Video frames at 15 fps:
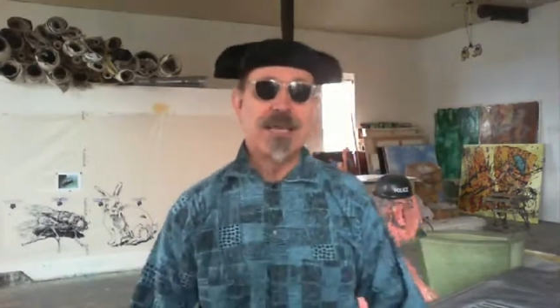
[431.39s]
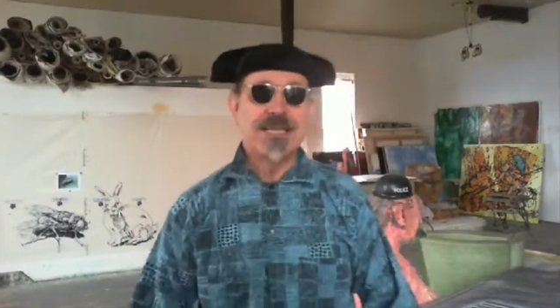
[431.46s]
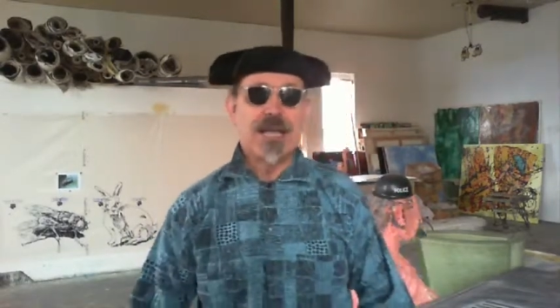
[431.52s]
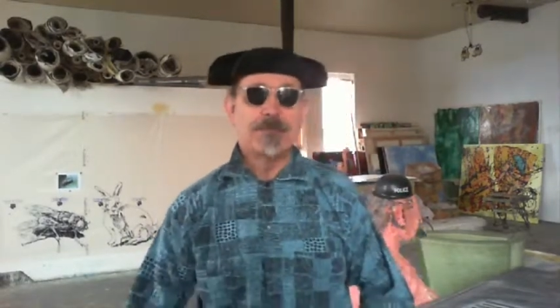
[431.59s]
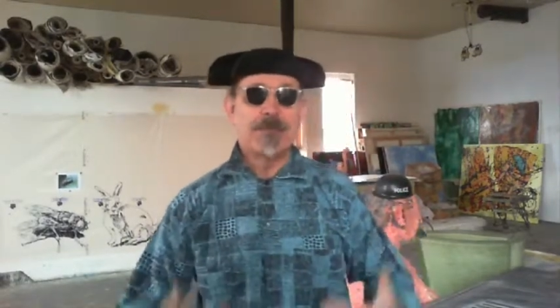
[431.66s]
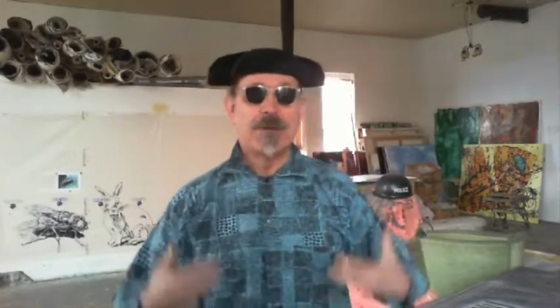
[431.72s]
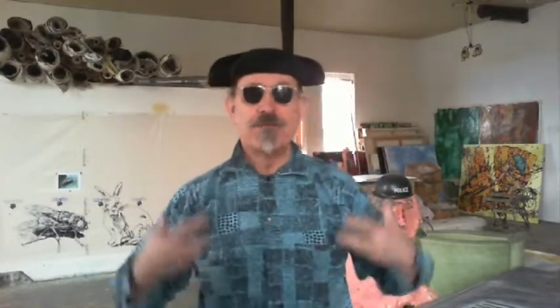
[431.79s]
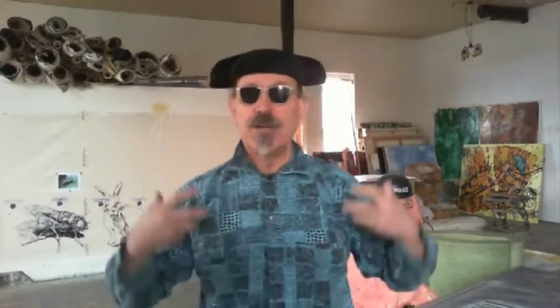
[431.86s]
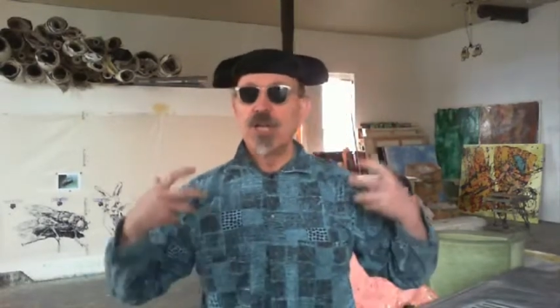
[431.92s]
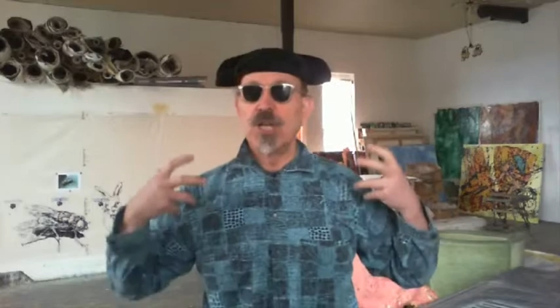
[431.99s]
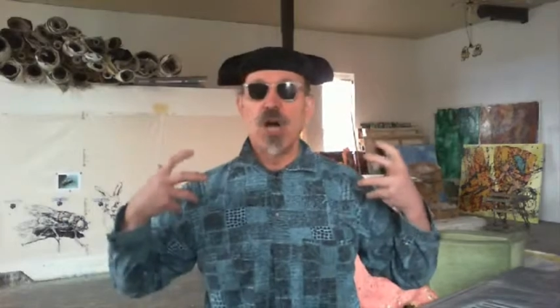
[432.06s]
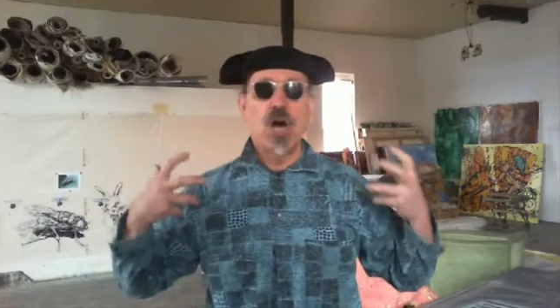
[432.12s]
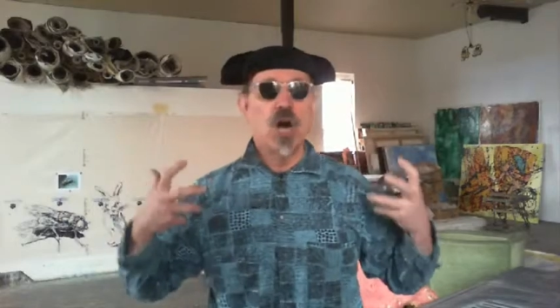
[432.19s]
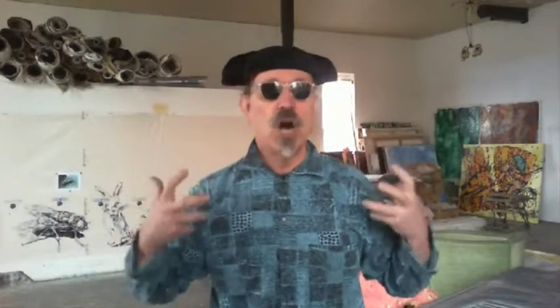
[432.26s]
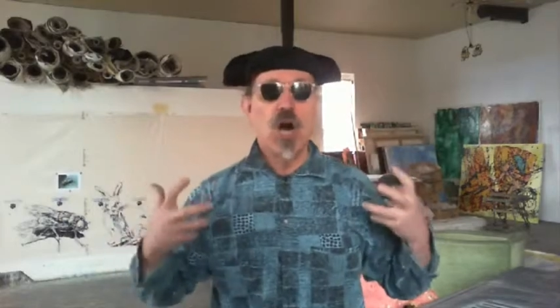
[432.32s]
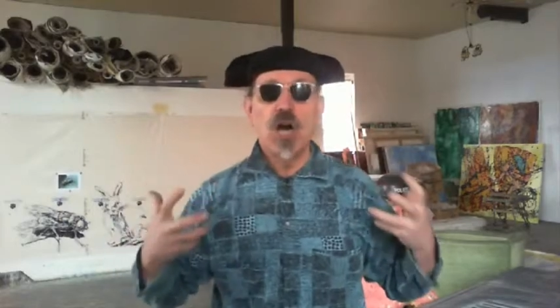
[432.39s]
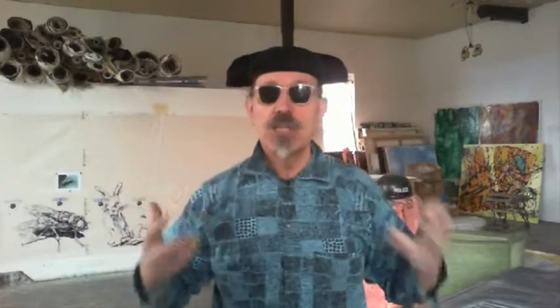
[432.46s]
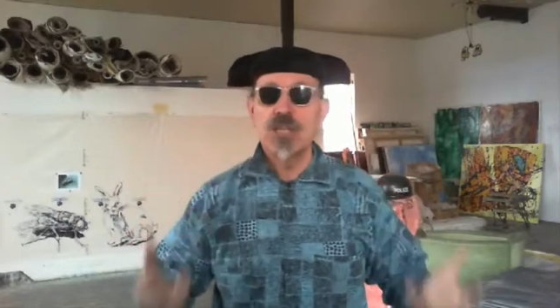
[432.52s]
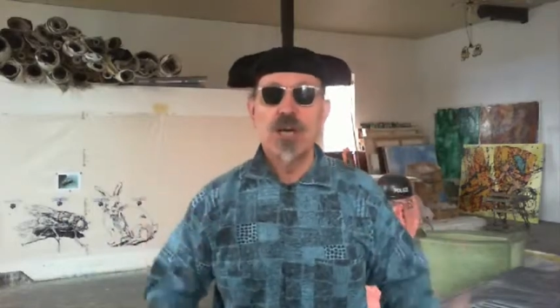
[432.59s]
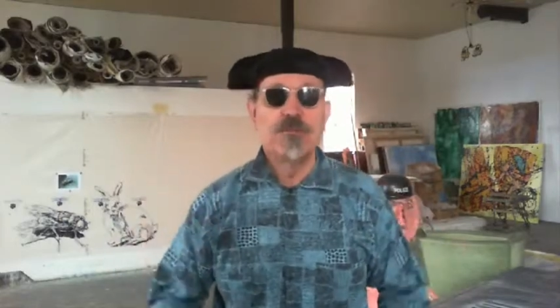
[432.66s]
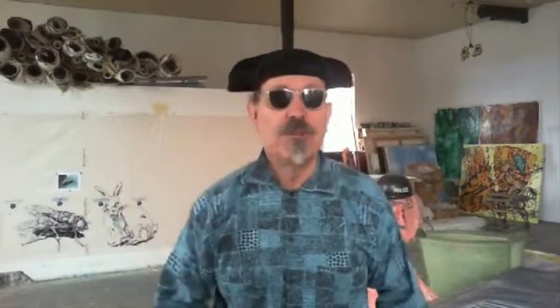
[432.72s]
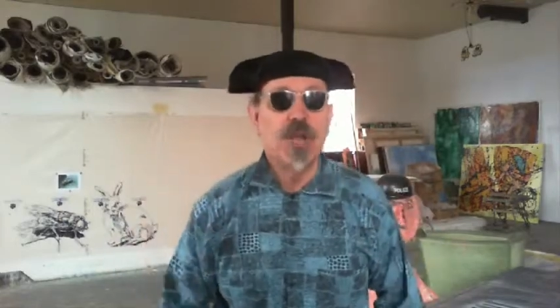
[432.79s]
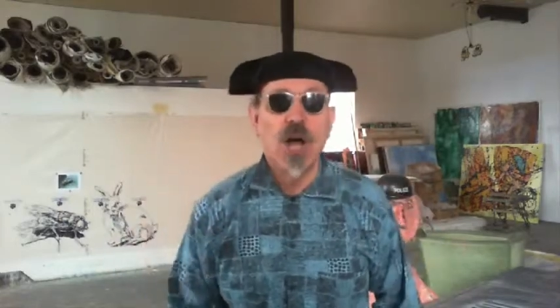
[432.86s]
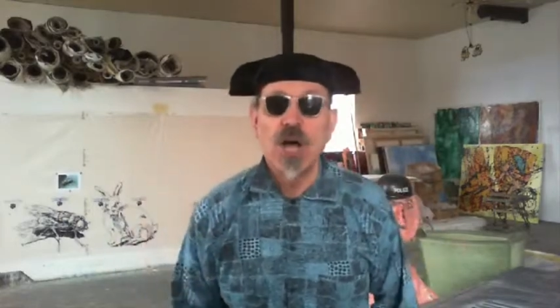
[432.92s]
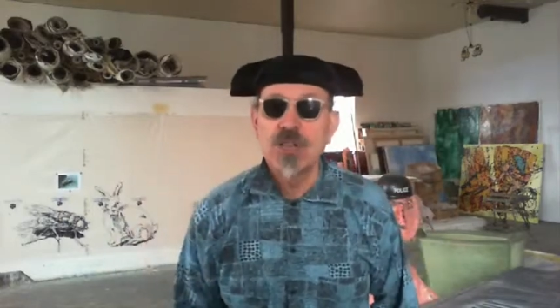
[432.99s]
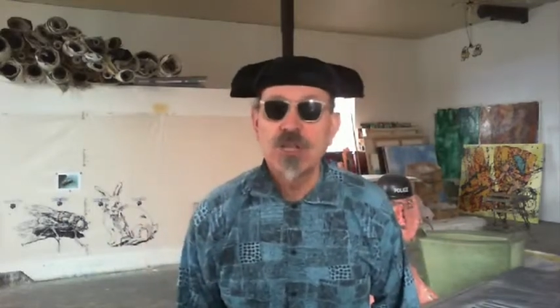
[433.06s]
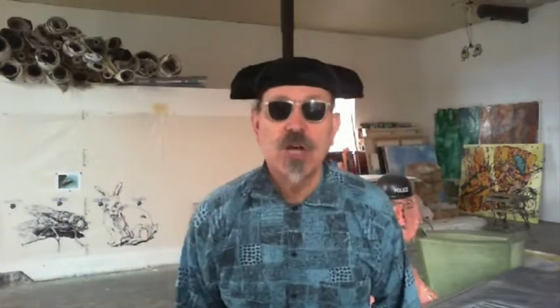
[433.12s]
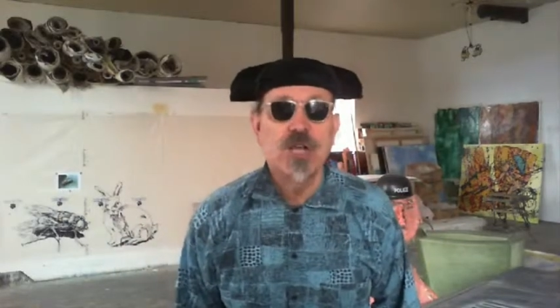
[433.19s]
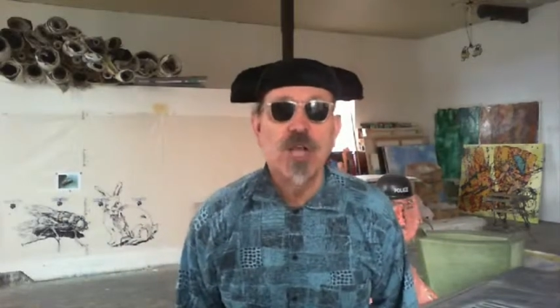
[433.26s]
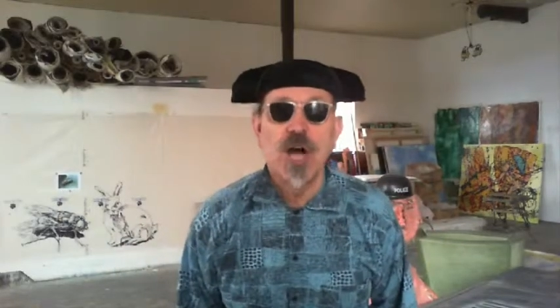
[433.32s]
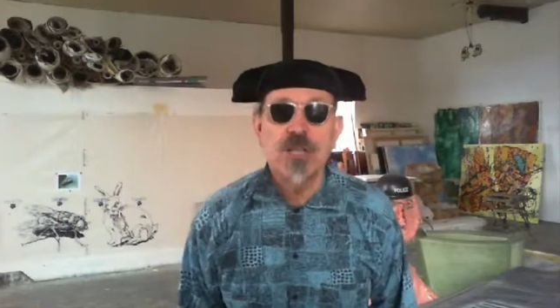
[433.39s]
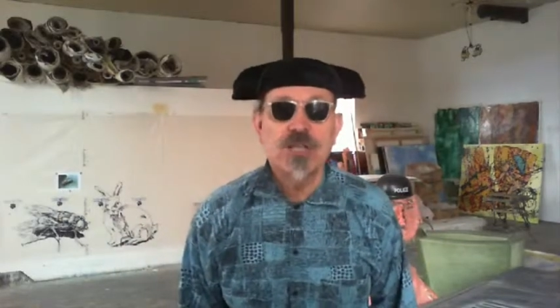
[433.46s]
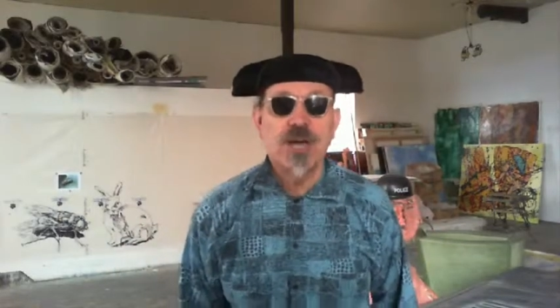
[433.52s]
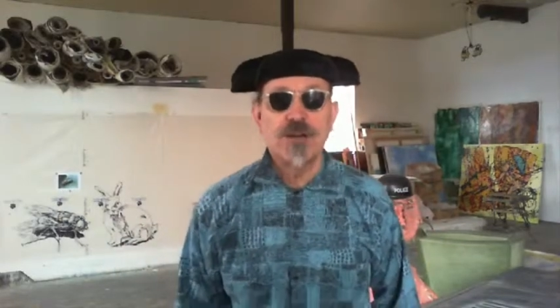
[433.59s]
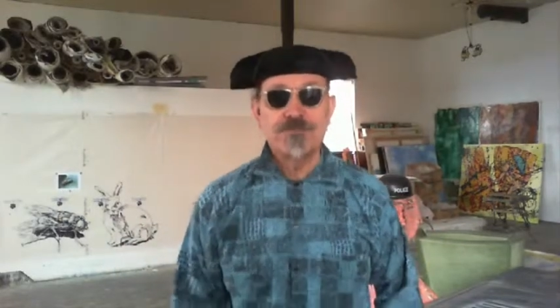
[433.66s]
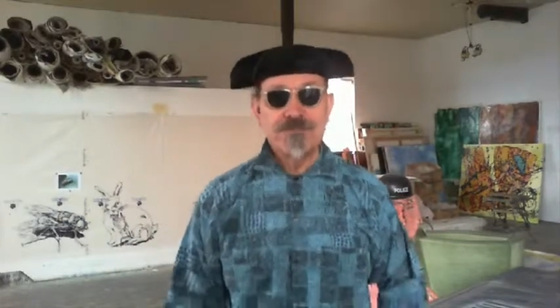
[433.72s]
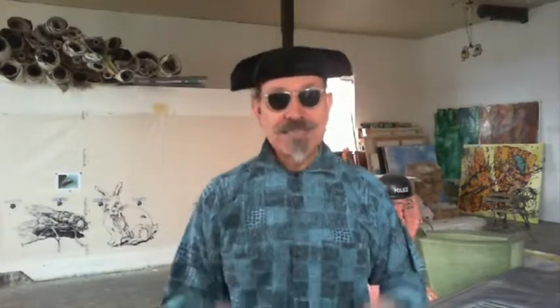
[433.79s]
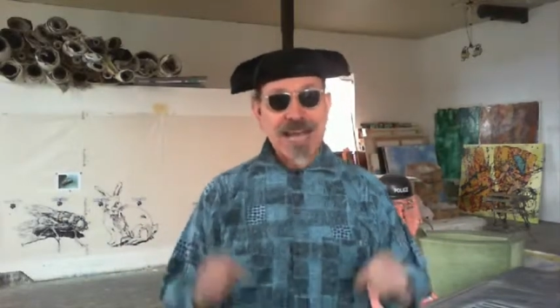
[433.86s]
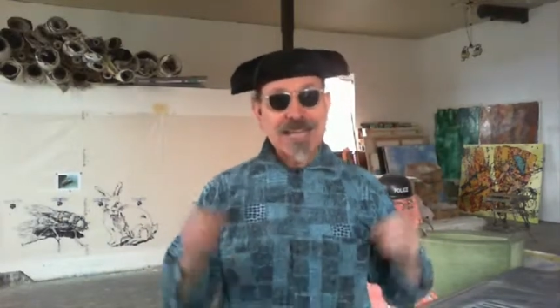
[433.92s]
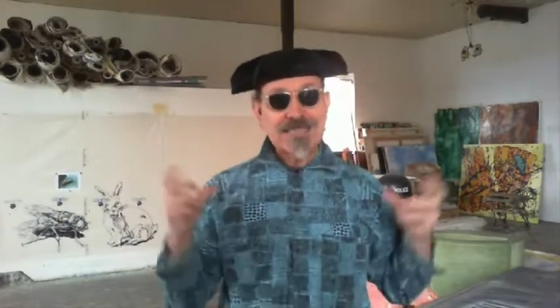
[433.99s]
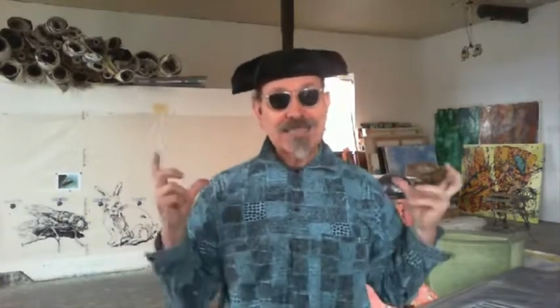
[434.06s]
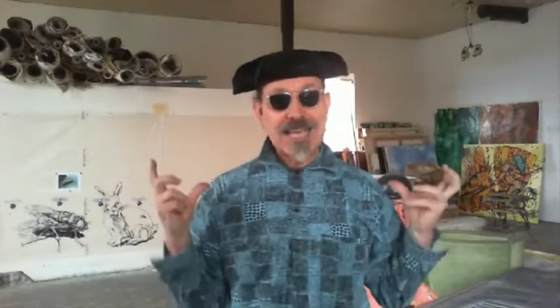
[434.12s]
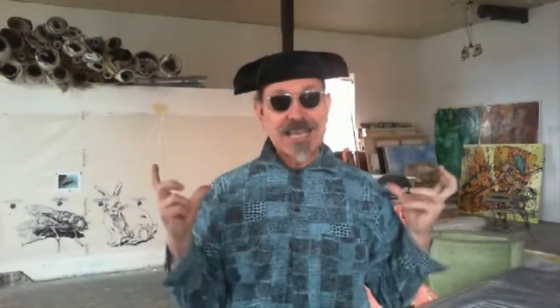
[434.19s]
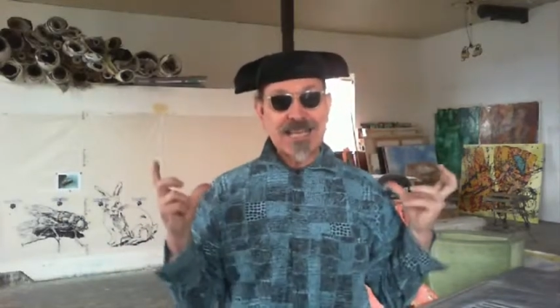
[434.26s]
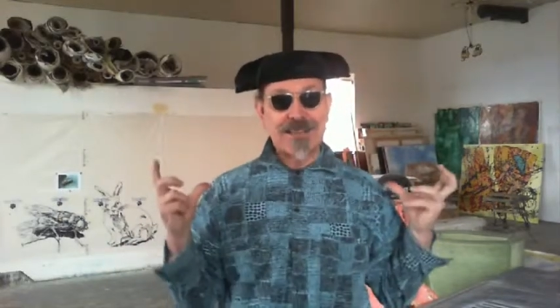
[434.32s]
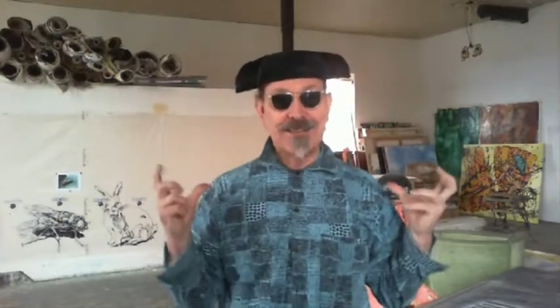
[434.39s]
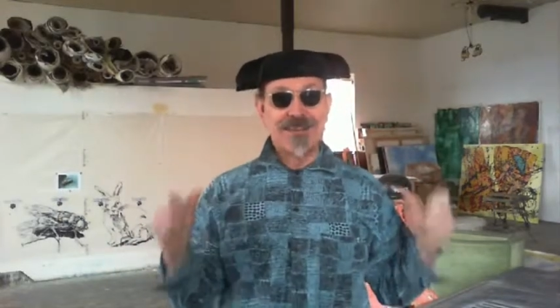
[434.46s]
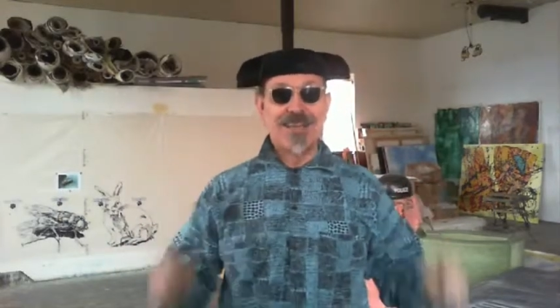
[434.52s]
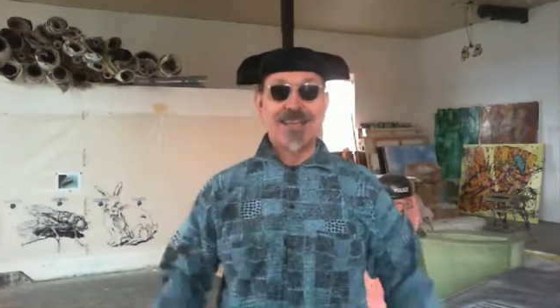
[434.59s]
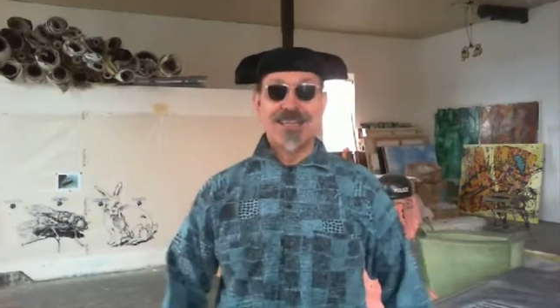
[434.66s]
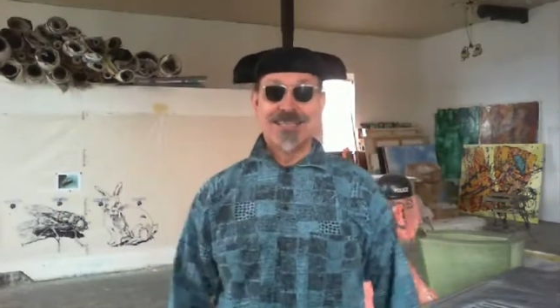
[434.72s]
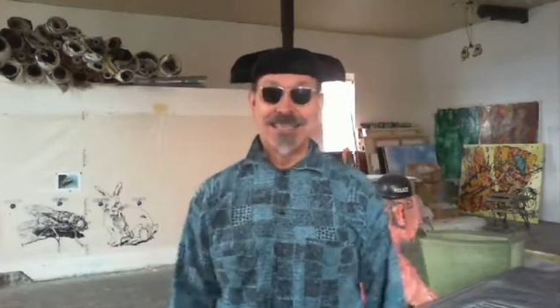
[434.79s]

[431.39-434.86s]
is made up of a lot of nothing.